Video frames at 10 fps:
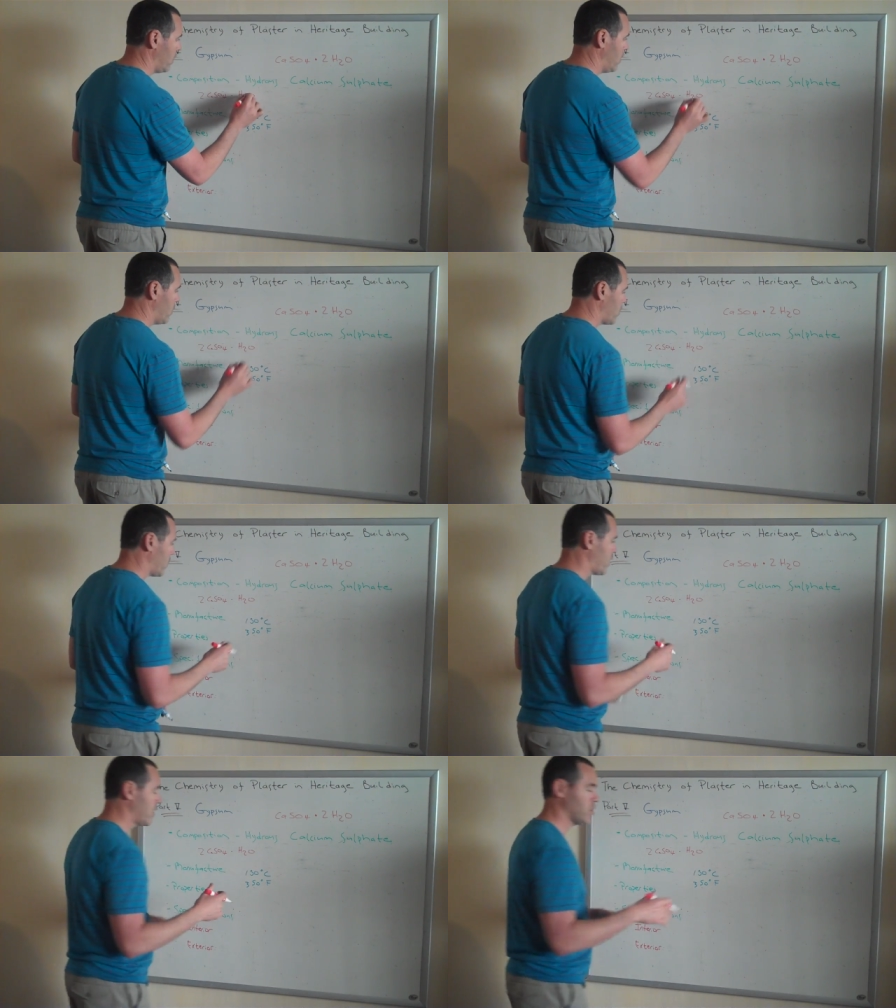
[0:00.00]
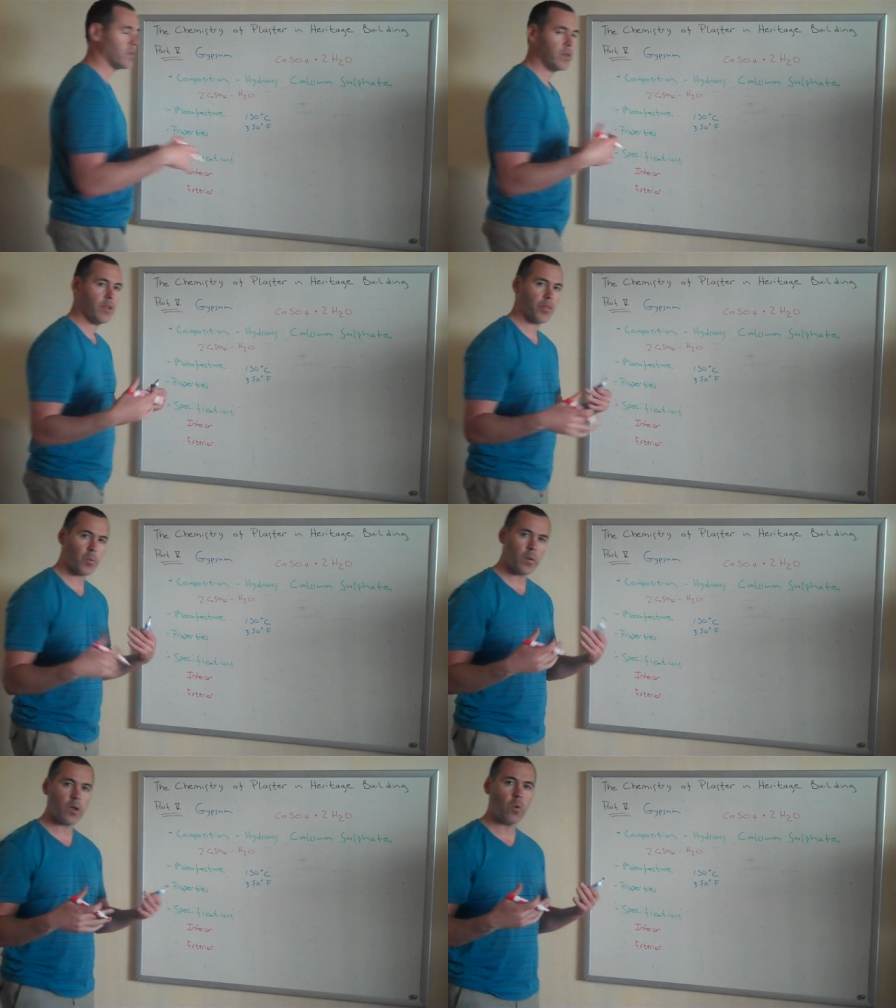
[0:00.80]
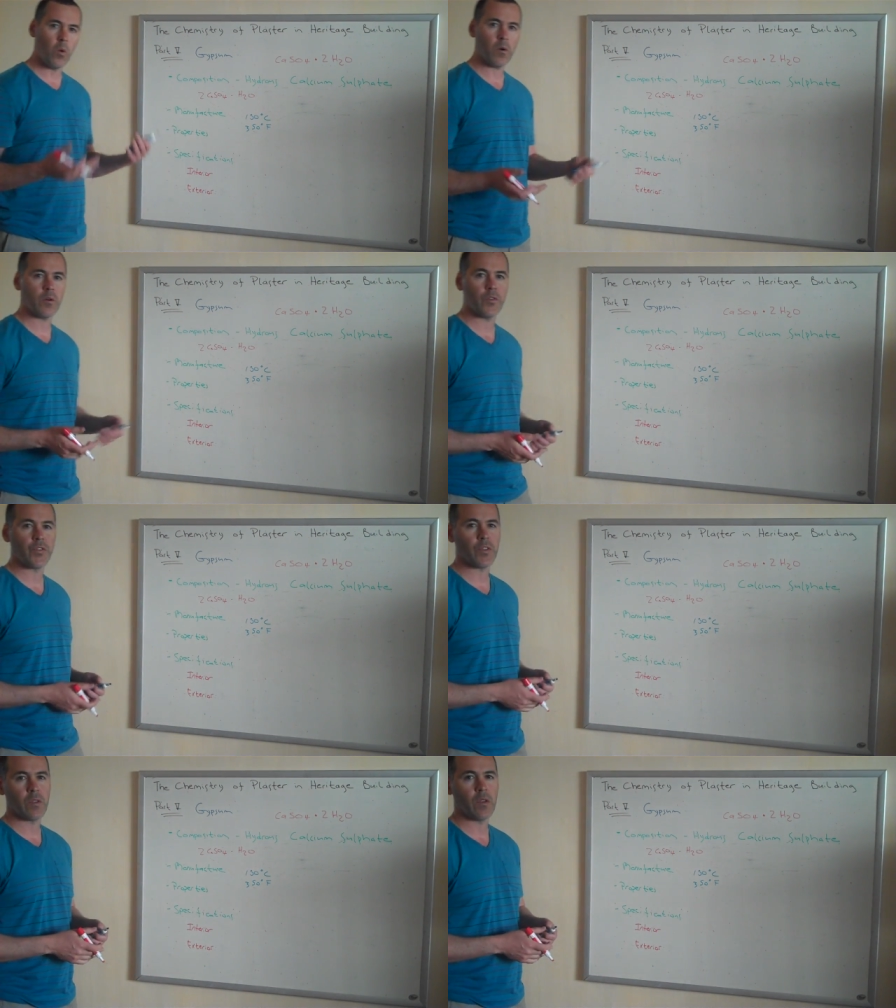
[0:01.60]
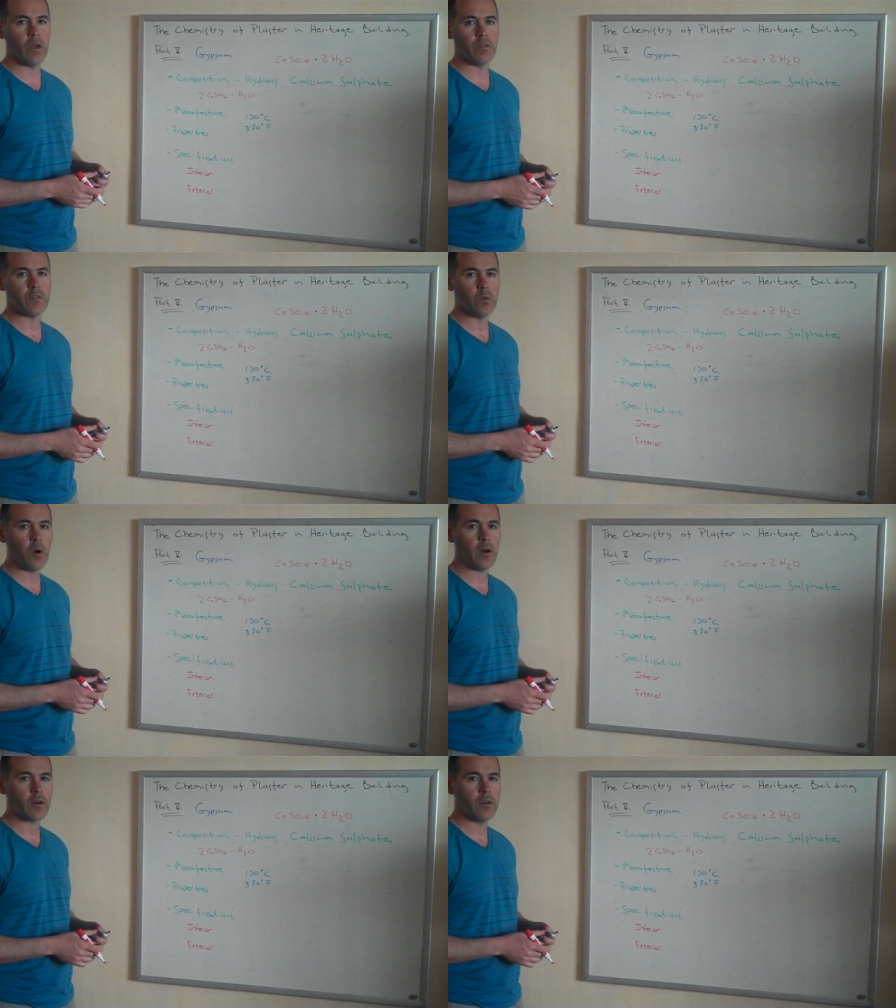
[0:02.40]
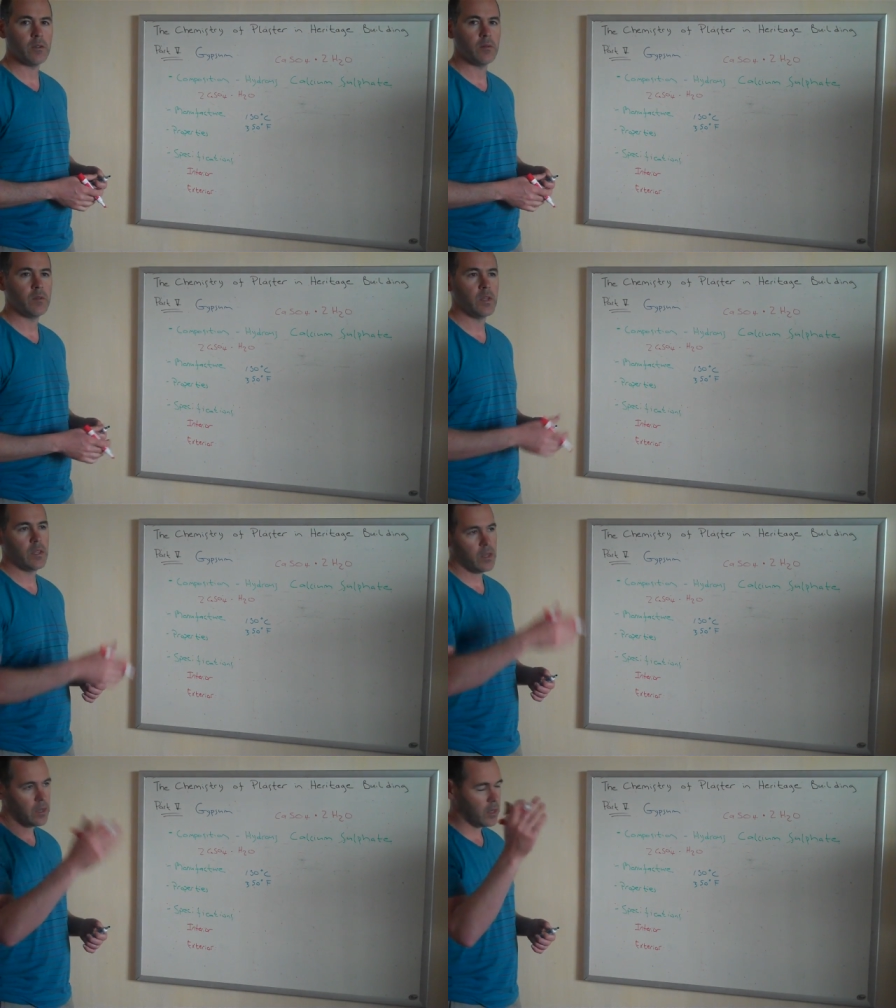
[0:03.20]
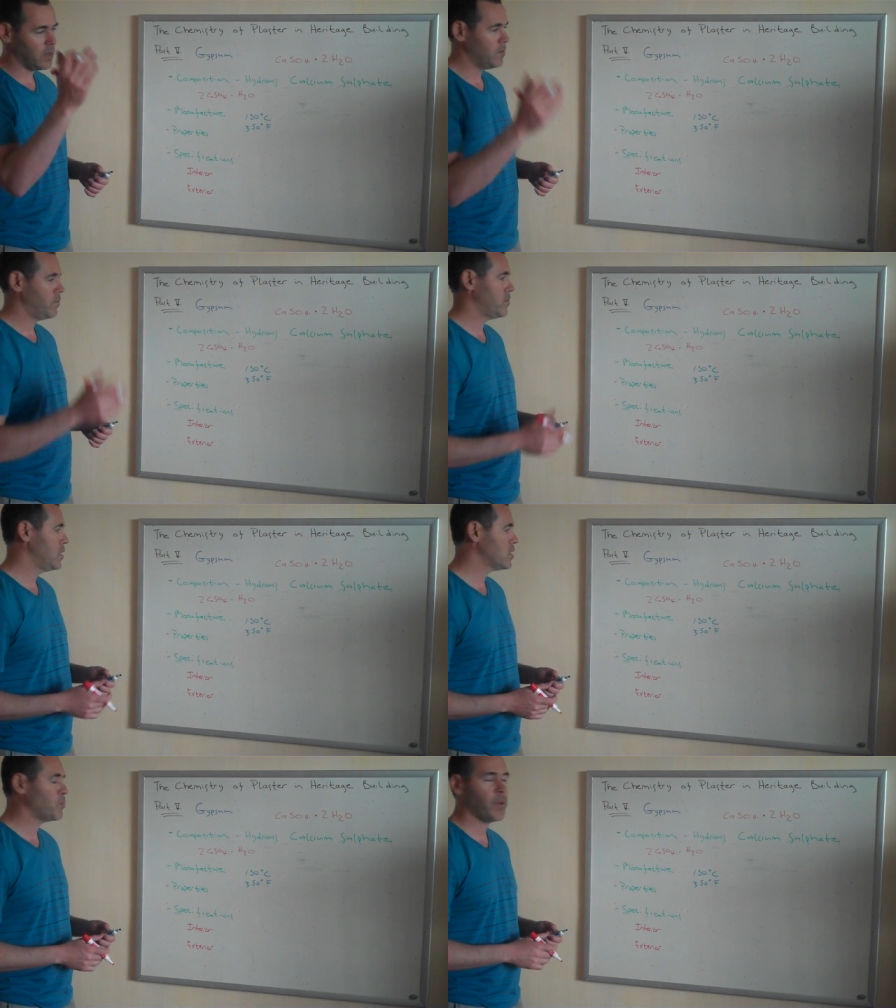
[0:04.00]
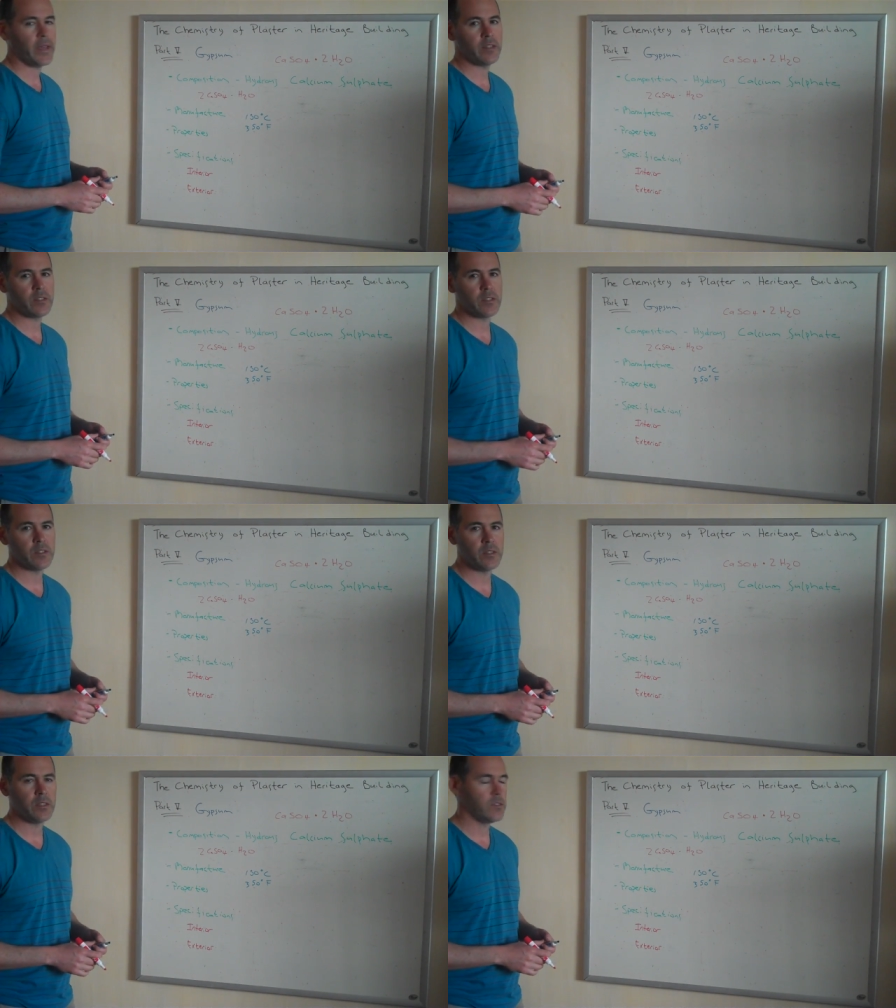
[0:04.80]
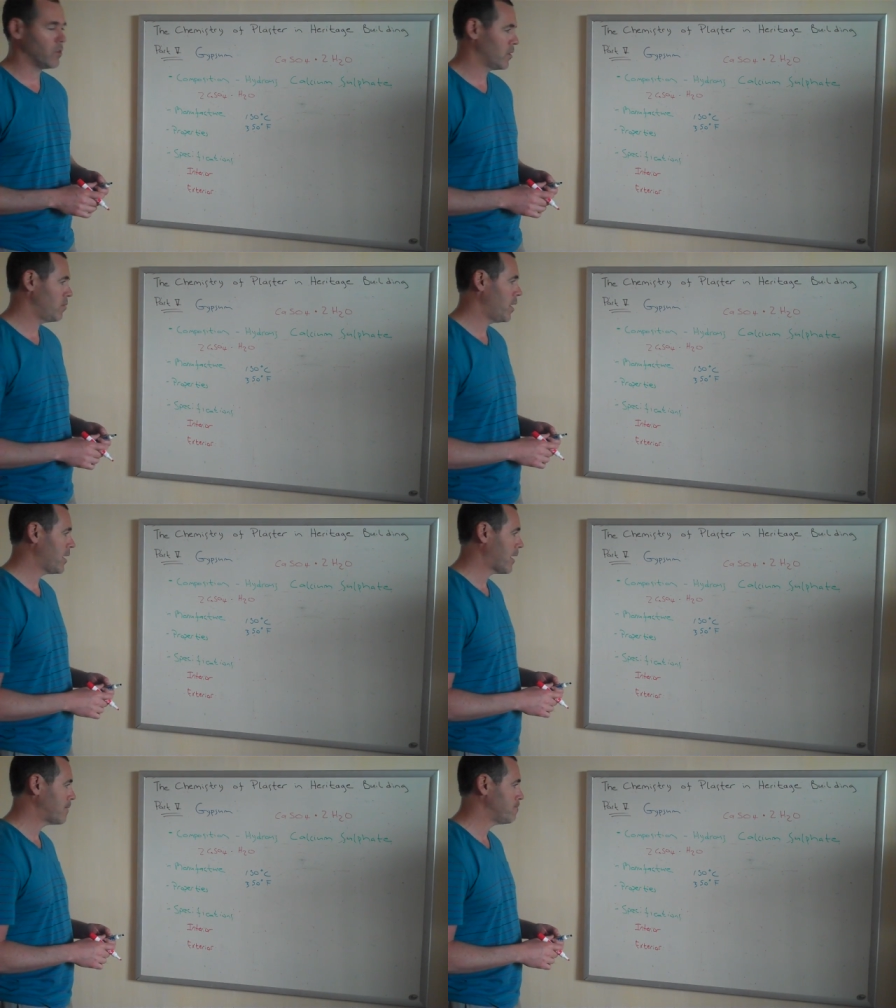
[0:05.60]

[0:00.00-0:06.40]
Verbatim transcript: So essentially three quarters of the water um, dissipates during the baking.